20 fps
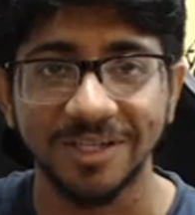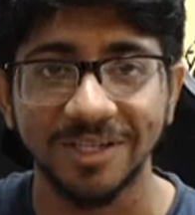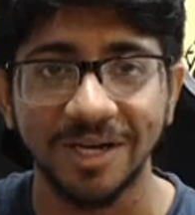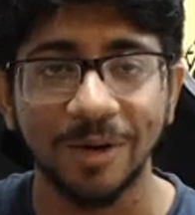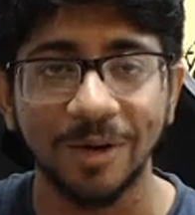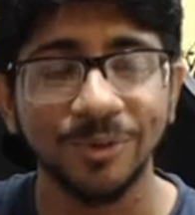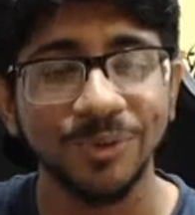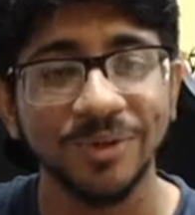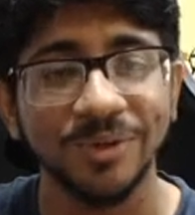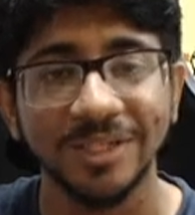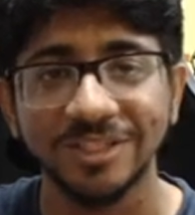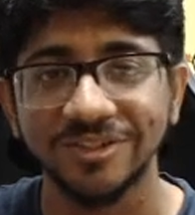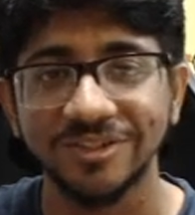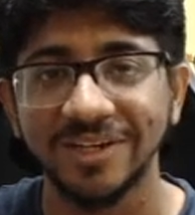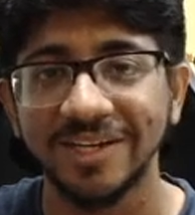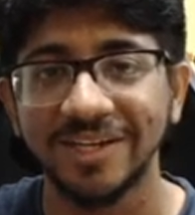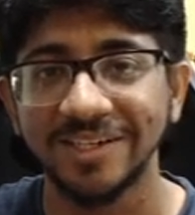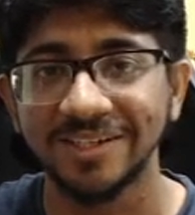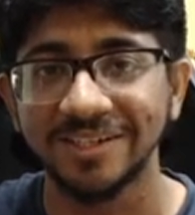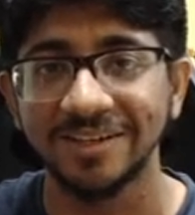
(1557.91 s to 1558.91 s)
That how
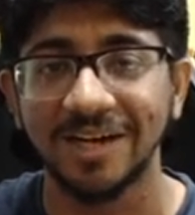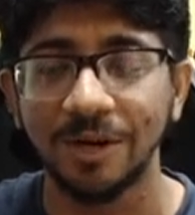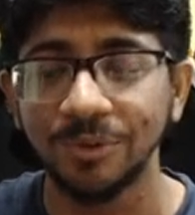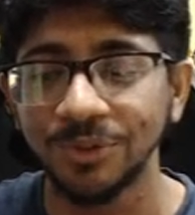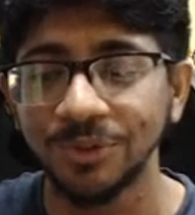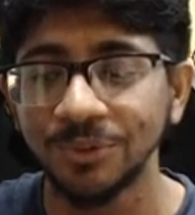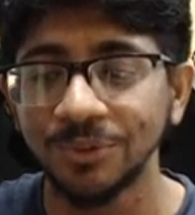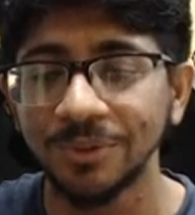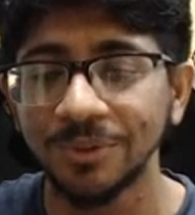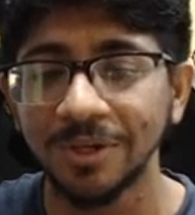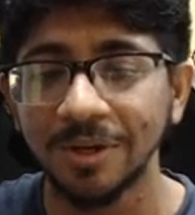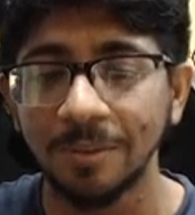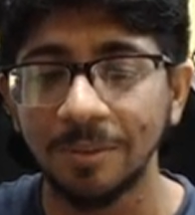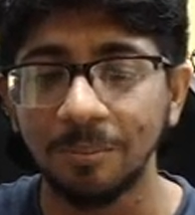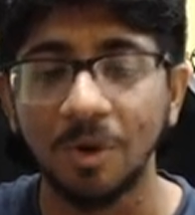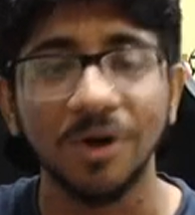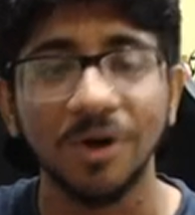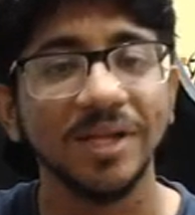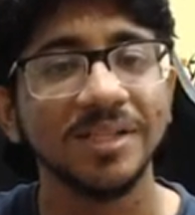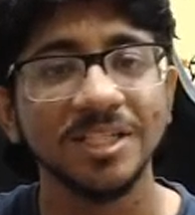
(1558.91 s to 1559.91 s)
do you
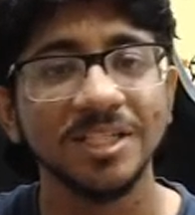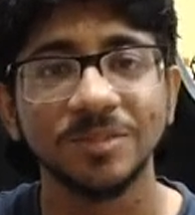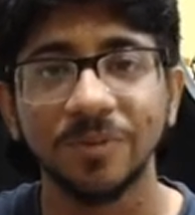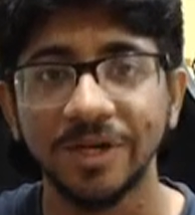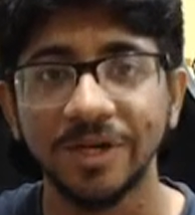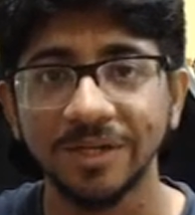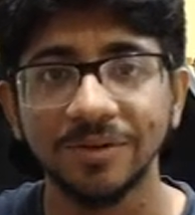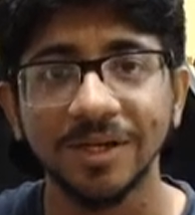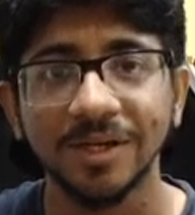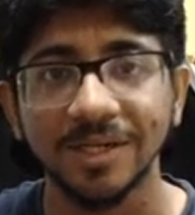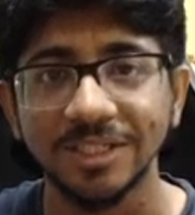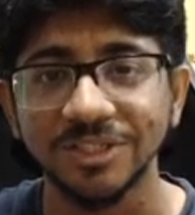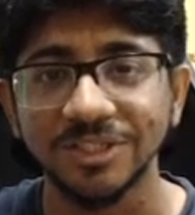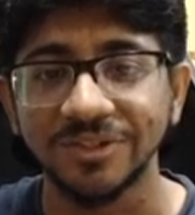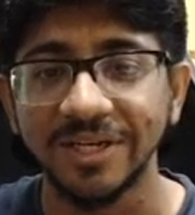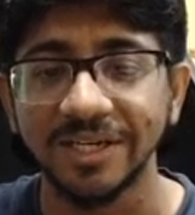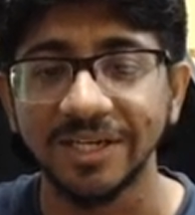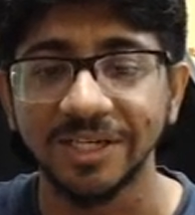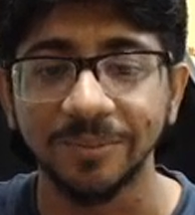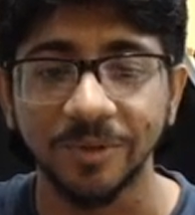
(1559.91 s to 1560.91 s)
model this particular
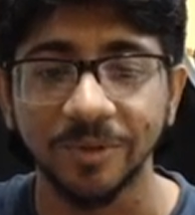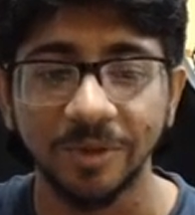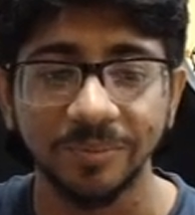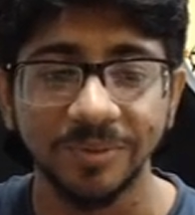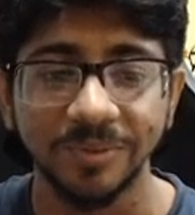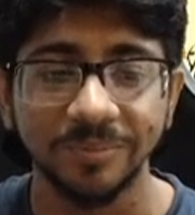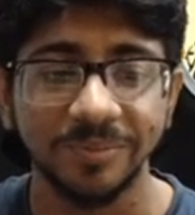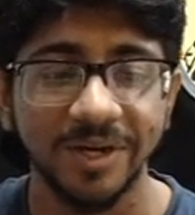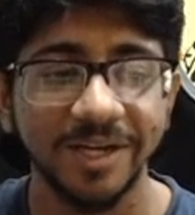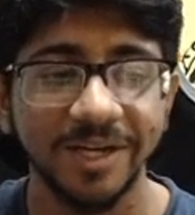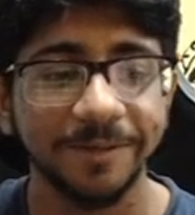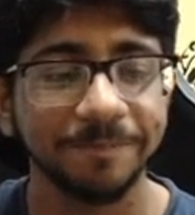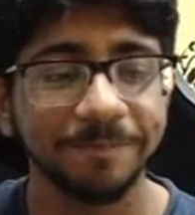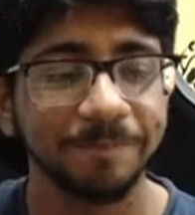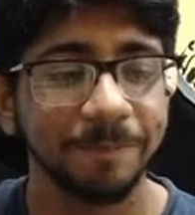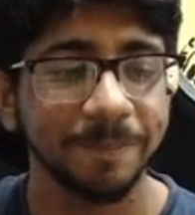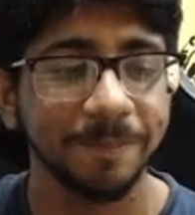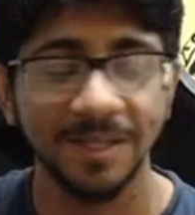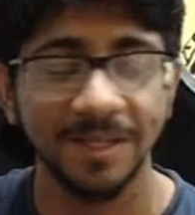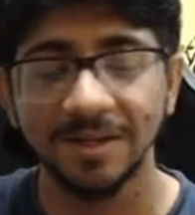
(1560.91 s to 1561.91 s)
constraint in a problem, right?
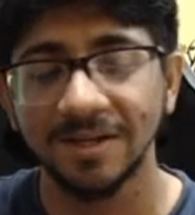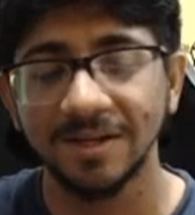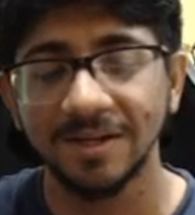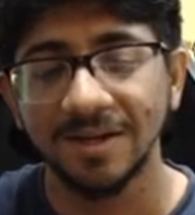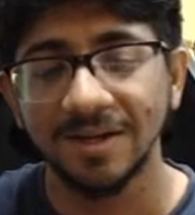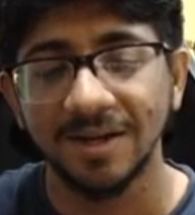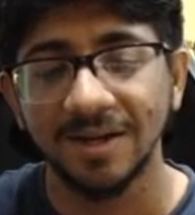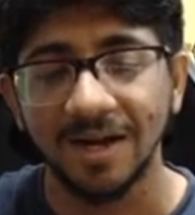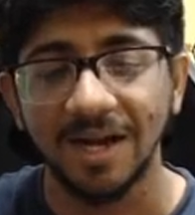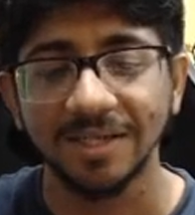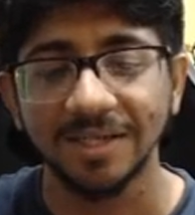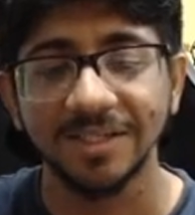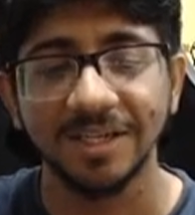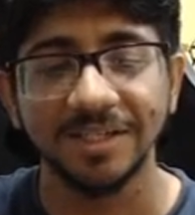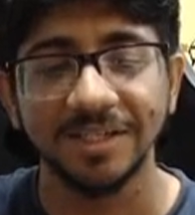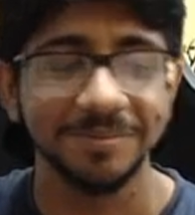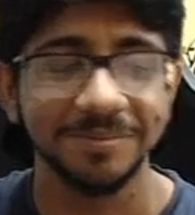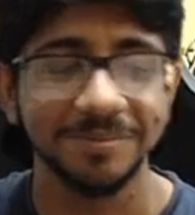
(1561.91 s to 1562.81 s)
And then